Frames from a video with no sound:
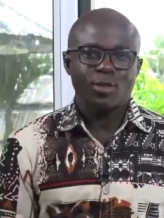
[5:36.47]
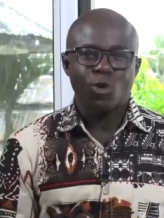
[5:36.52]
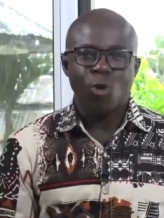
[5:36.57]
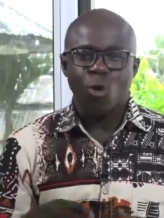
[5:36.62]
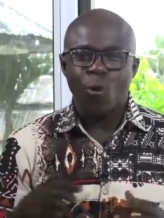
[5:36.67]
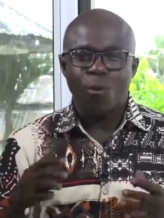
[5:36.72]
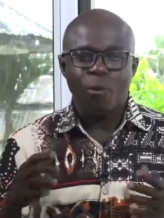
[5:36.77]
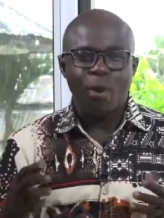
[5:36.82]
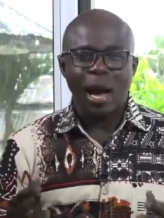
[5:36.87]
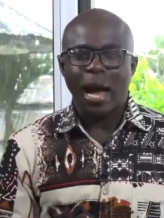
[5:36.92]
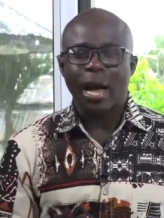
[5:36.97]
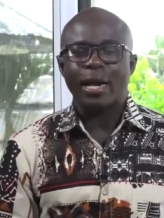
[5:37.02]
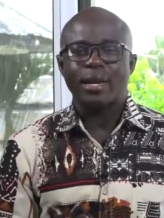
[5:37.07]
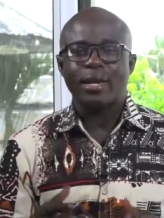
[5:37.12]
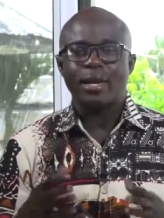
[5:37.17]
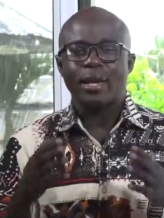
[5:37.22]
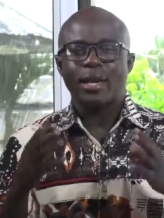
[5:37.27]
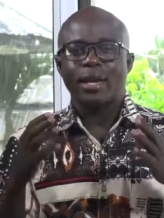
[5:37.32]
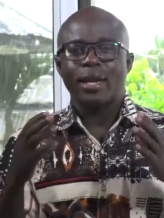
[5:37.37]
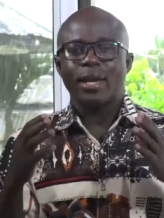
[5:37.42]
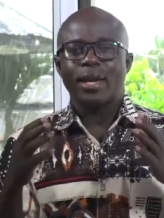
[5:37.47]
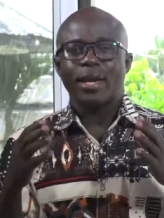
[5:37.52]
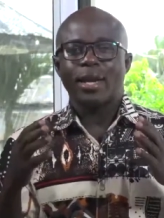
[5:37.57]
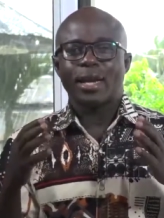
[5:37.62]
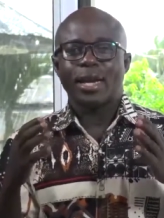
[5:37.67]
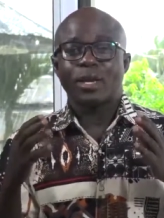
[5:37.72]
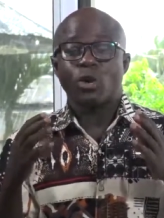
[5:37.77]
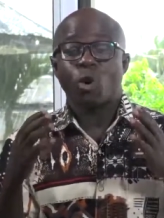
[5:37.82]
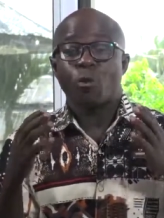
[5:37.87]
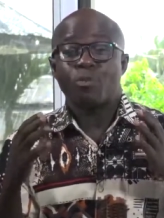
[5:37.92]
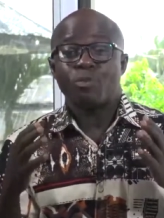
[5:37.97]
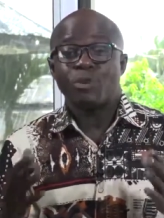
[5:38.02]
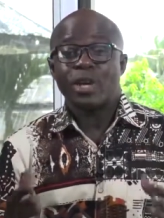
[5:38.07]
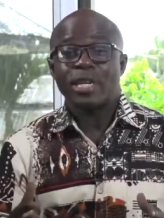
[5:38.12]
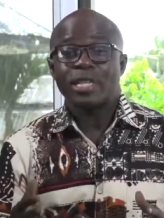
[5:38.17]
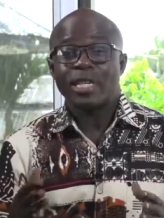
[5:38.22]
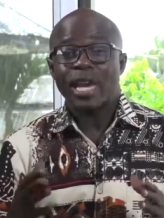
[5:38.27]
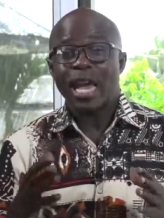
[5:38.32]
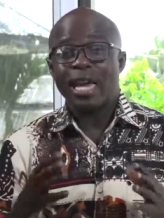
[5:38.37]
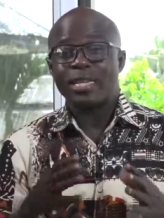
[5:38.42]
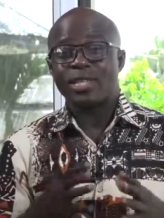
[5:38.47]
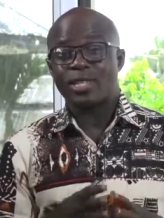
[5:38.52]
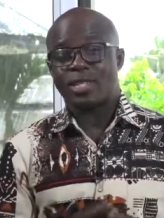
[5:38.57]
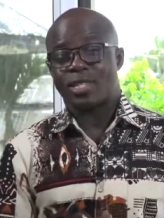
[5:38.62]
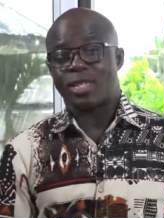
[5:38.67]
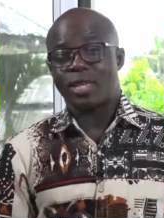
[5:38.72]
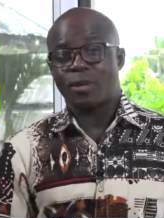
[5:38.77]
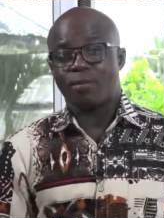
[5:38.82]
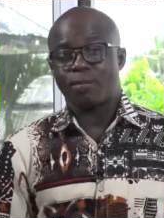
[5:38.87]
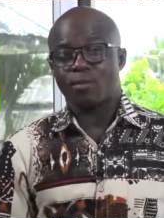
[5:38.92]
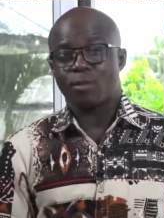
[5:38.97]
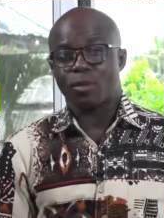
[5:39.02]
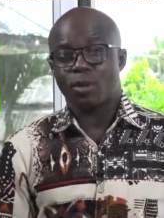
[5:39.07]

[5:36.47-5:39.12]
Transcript: no man can operate and see.